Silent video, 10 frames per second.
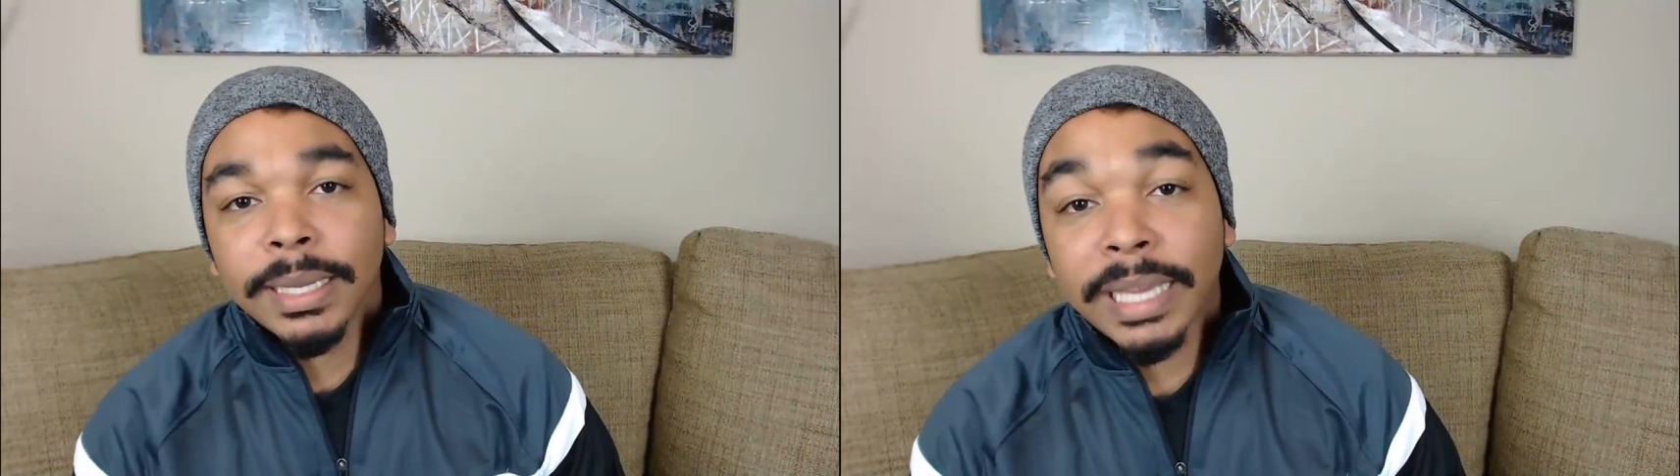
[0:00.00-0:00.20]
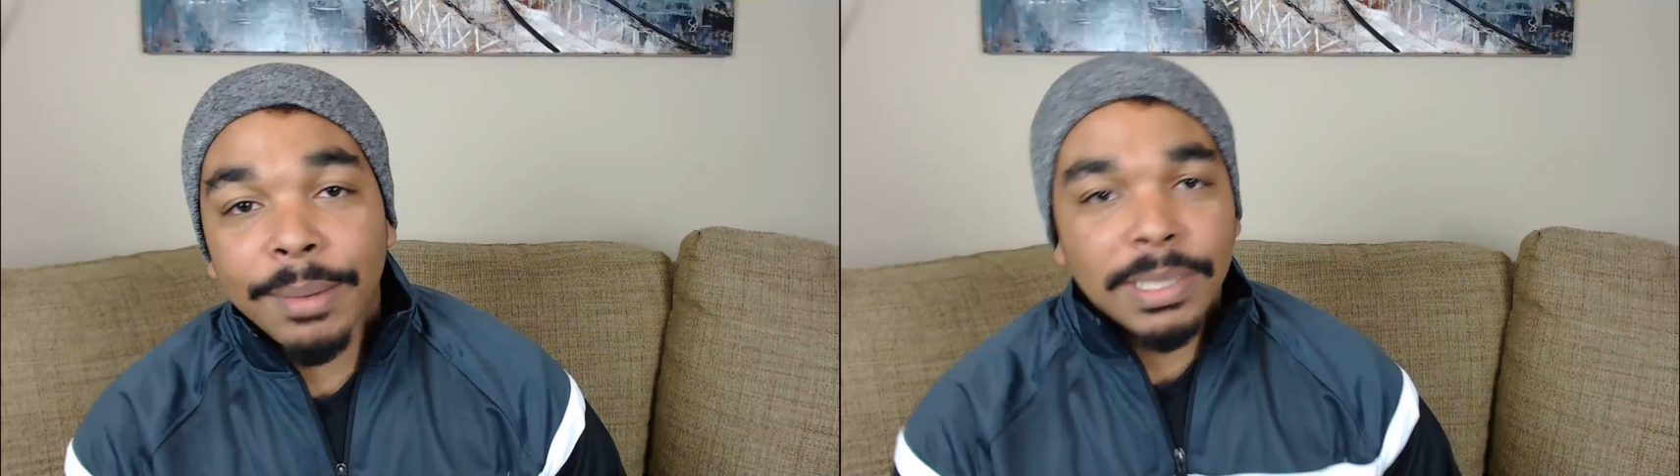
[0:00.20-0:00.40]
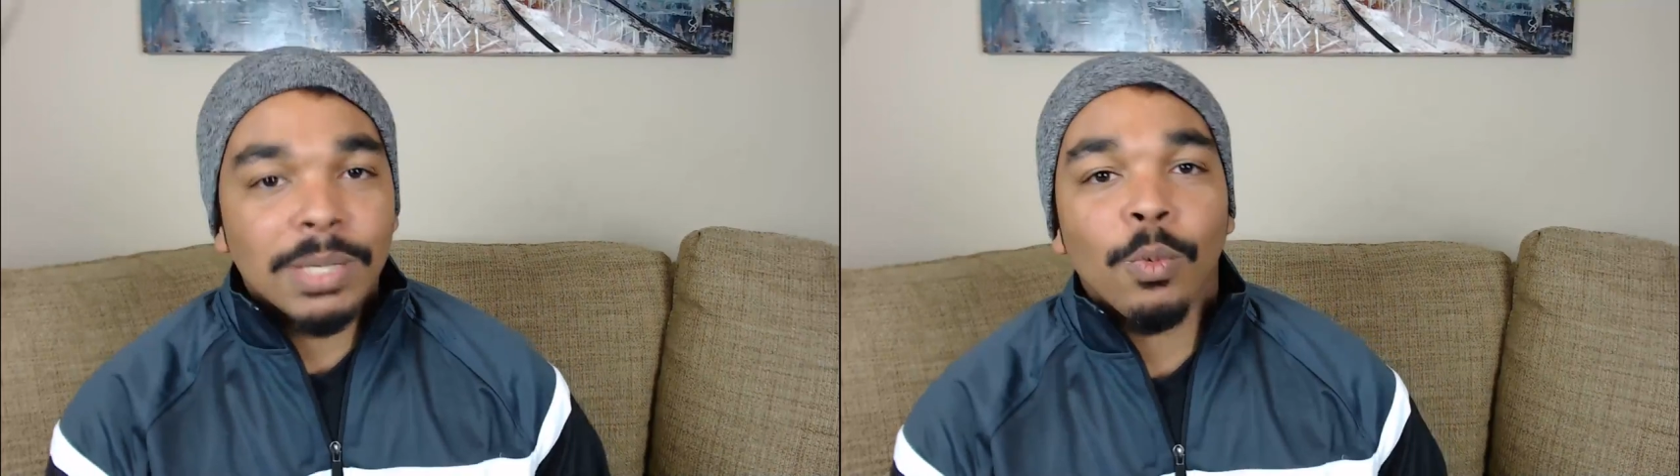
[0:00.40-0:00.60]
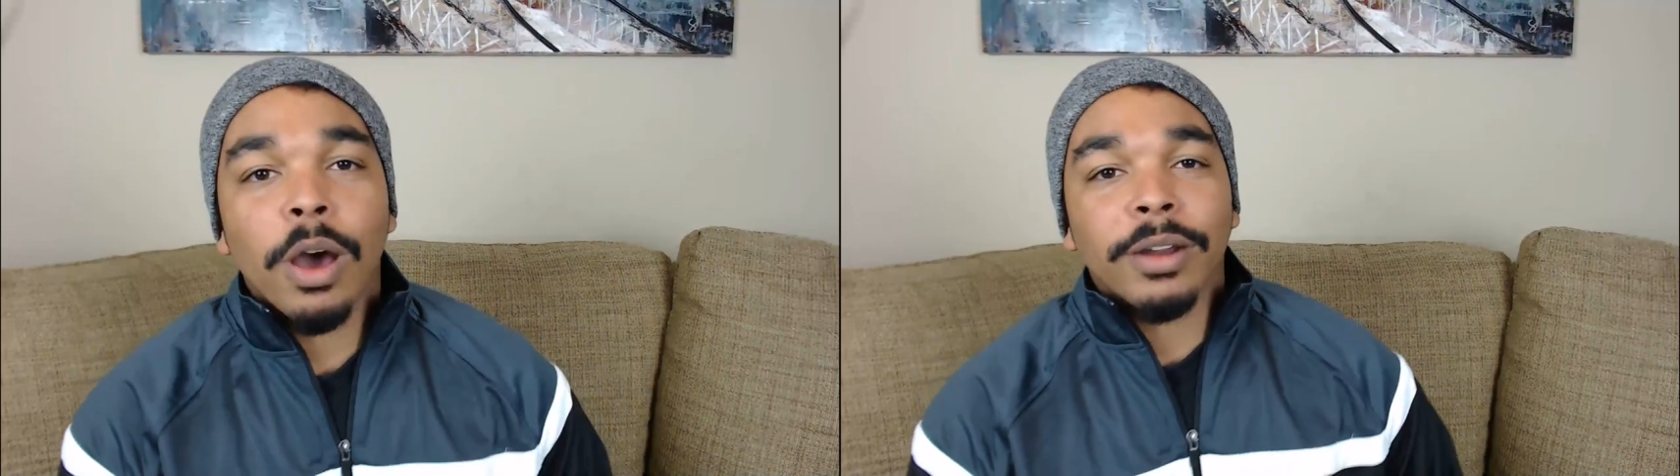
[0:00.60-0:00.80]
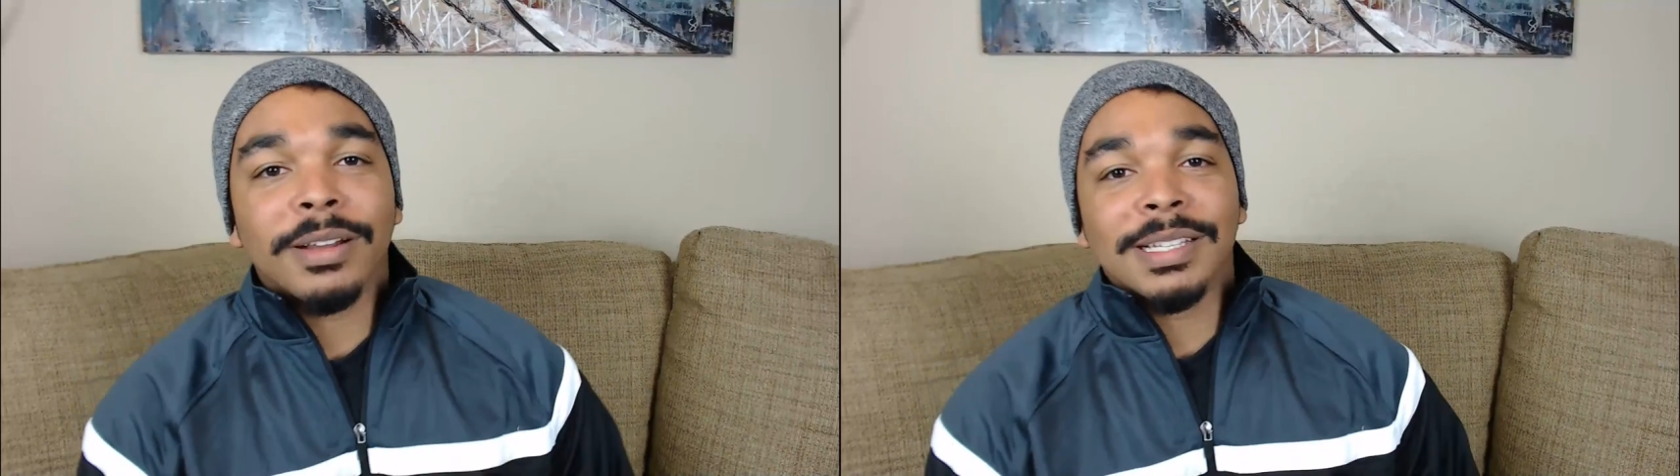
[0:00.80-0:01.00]
And give me some
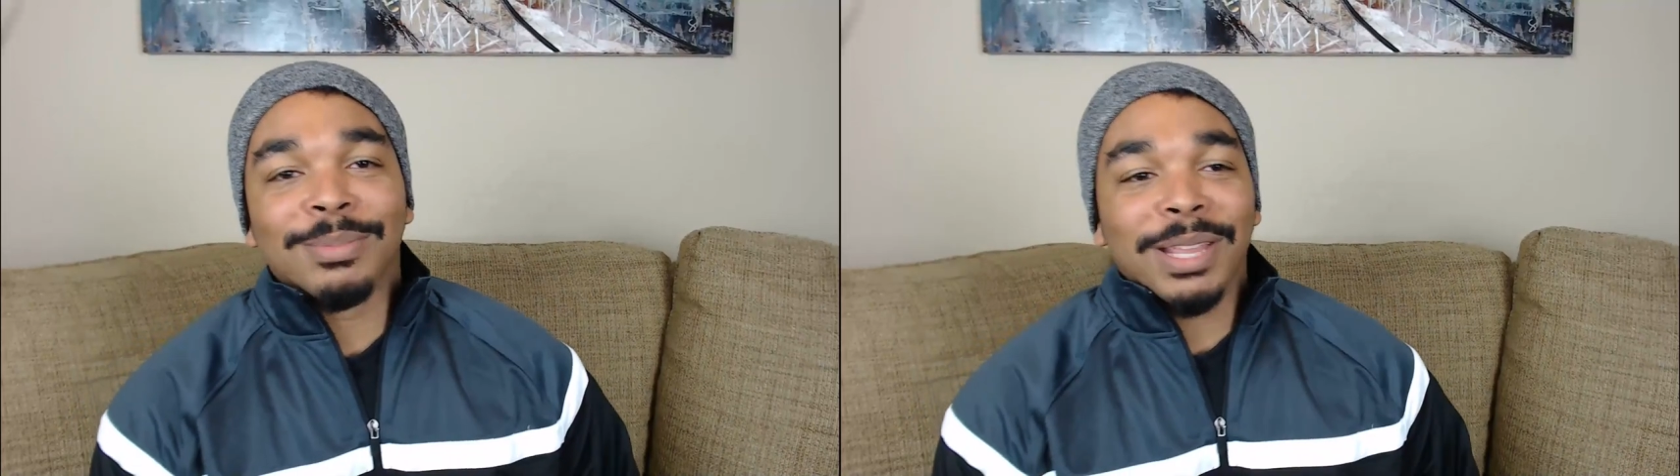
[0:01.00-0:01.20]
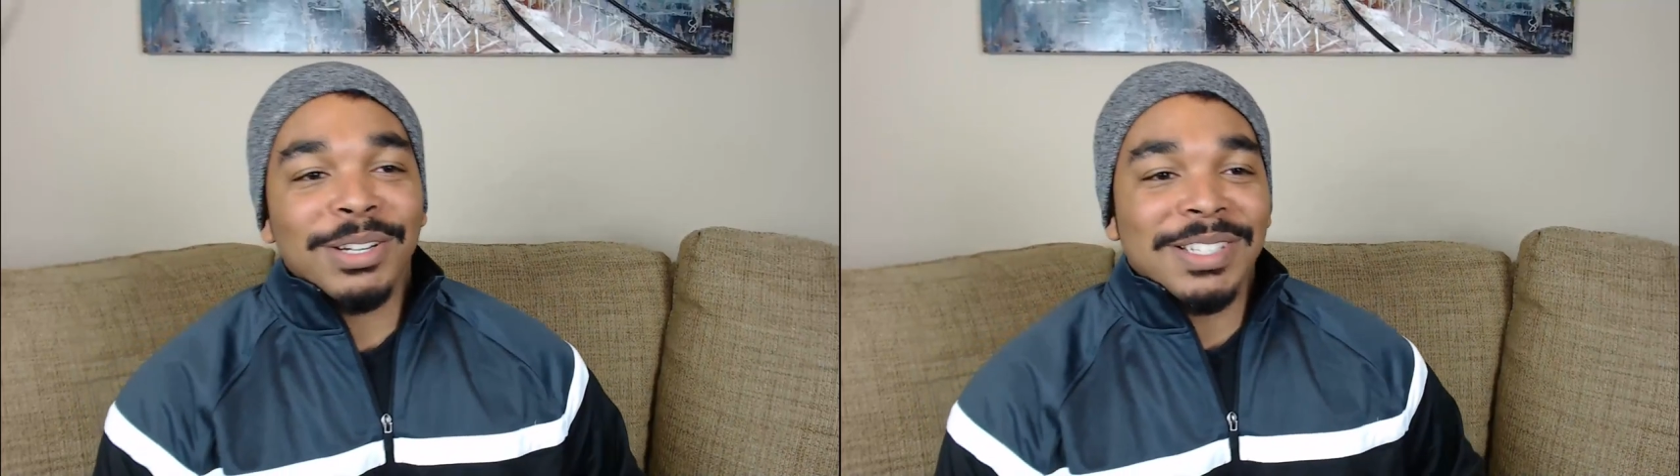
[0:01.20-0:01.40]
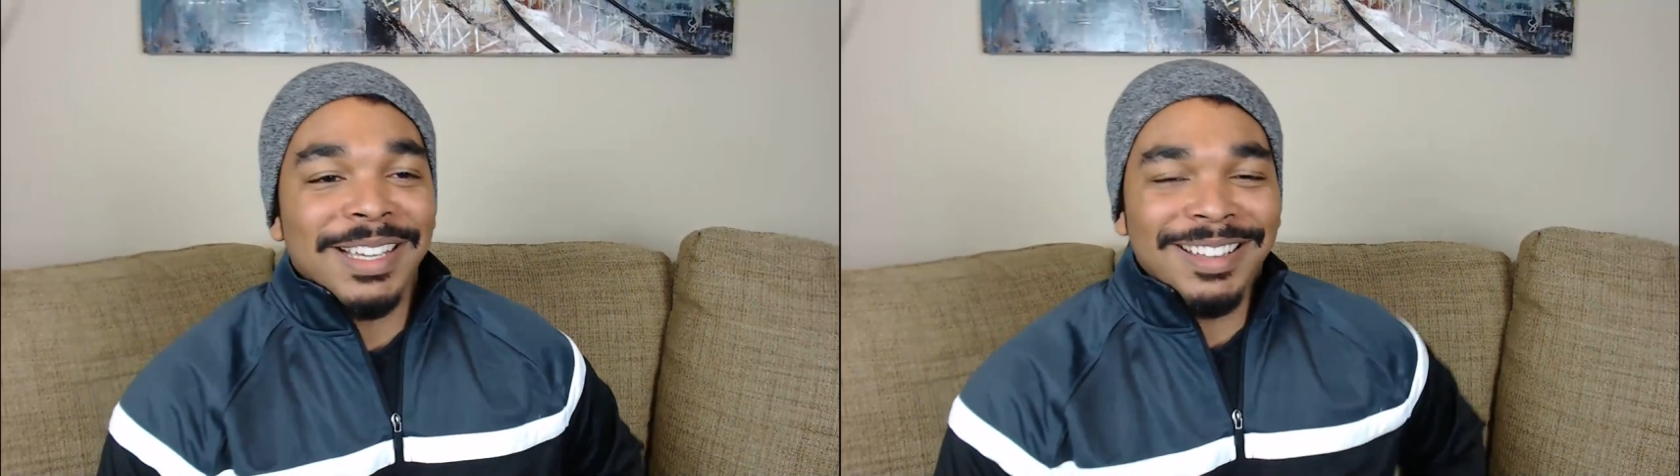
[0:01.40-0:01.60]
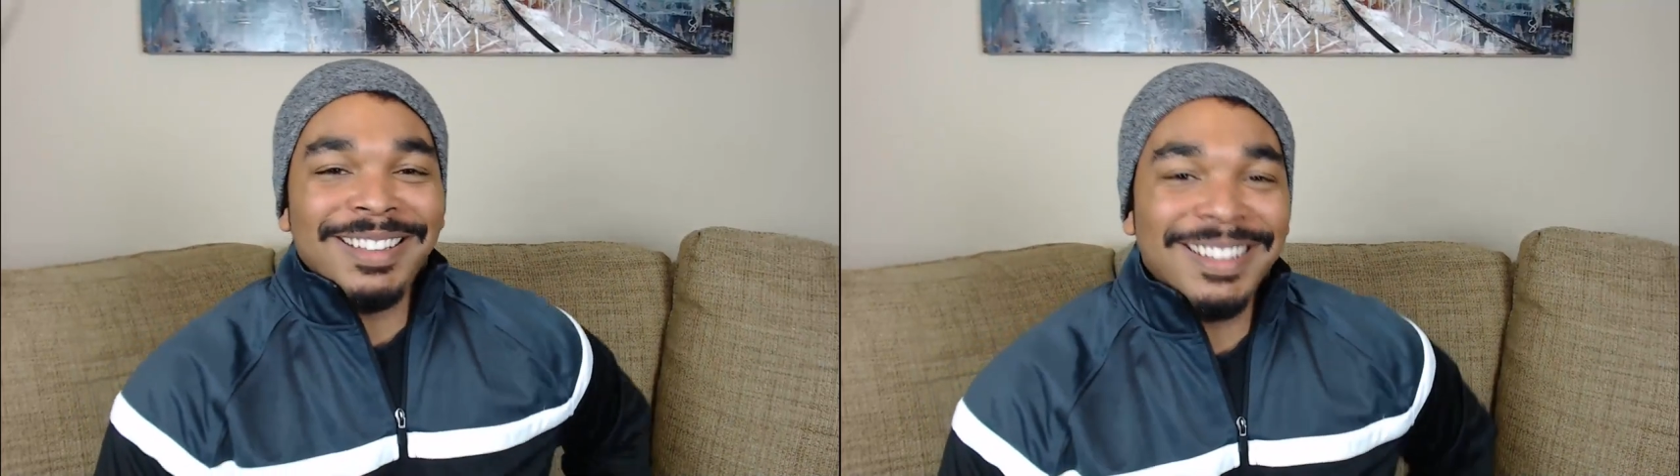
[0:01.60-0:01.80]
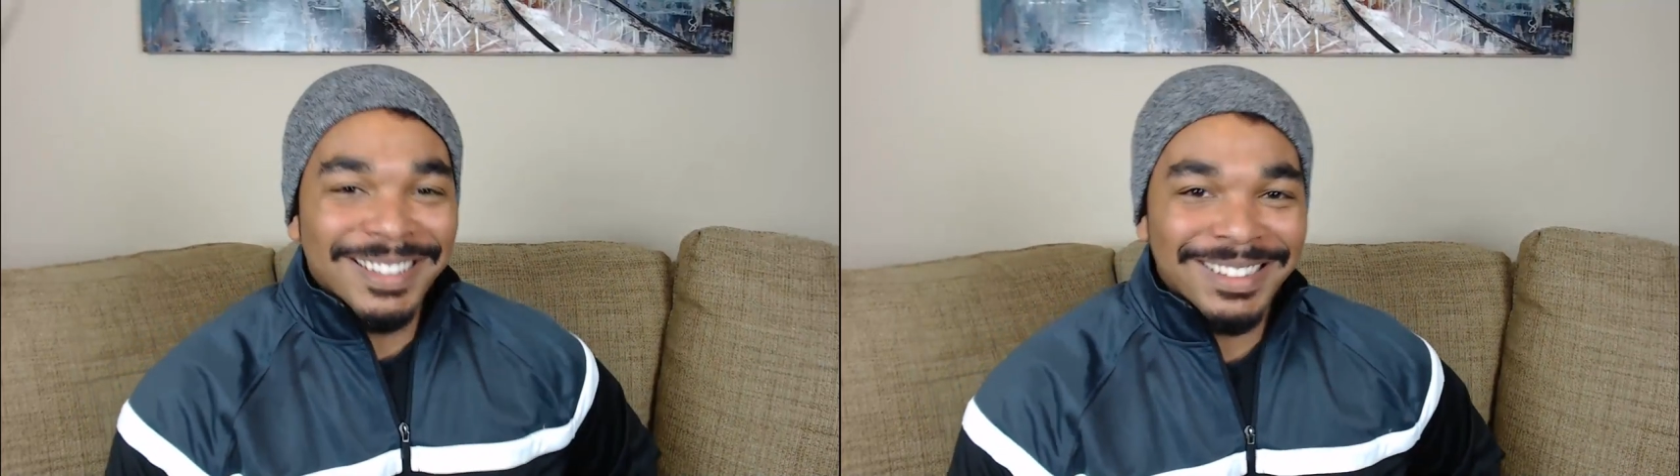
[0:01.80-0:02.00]
water because I'm
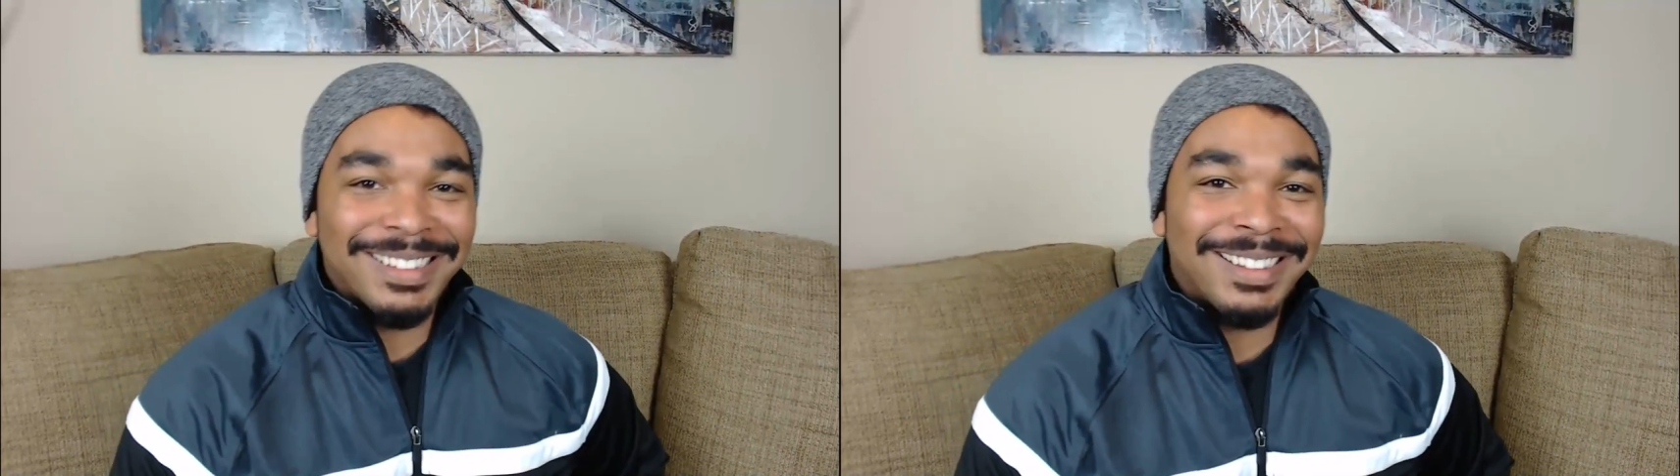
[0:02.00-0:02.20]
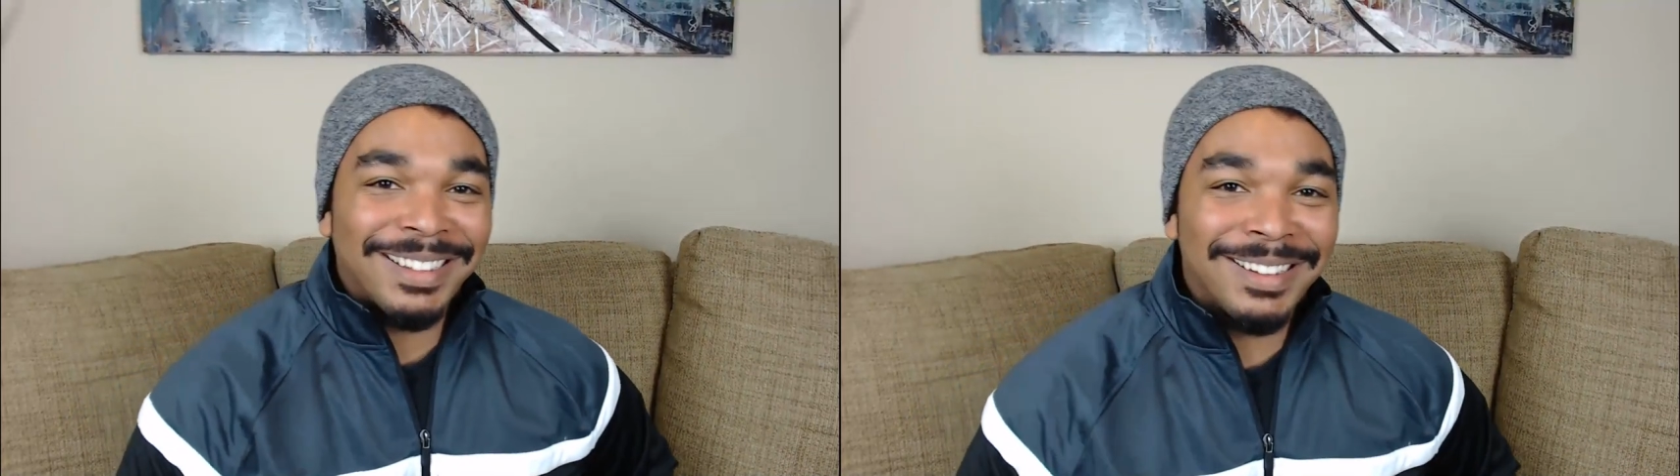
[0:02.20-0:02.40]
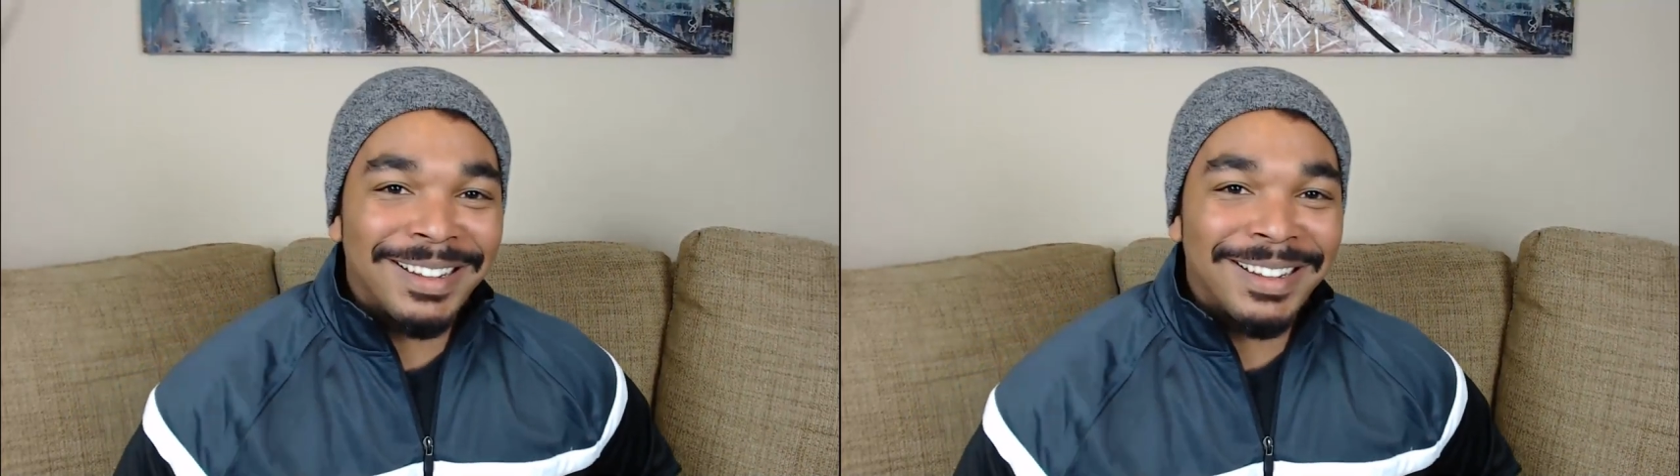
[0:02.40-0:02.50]
thirsty.